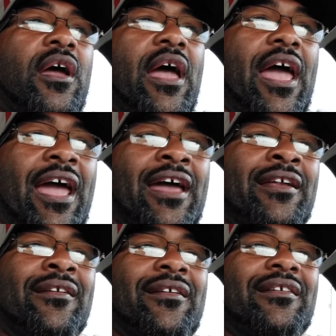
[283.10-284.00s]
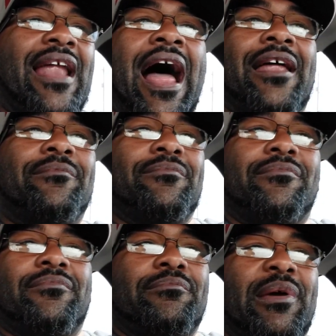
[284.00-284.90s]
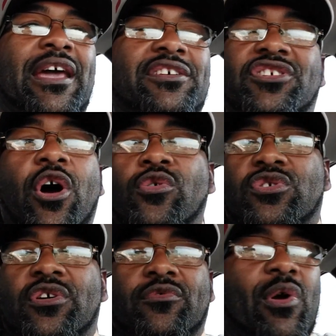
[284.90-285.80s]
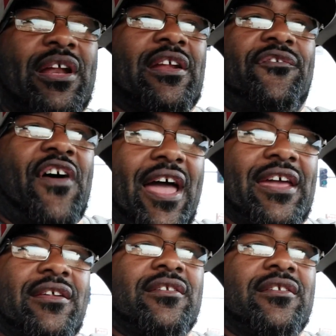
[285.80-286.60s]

and not be a soldier ready to fight,